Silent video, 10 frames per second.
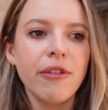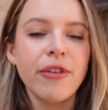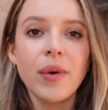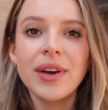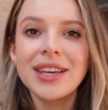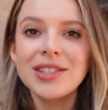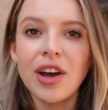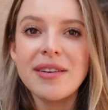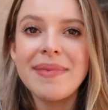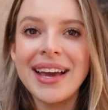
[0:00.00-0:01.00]
focus
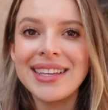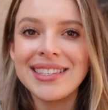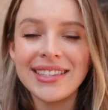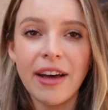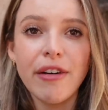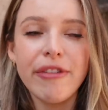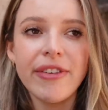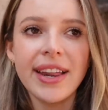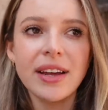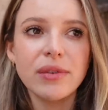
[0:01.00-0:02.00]
on myself
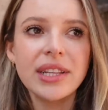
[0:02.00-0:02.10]
and it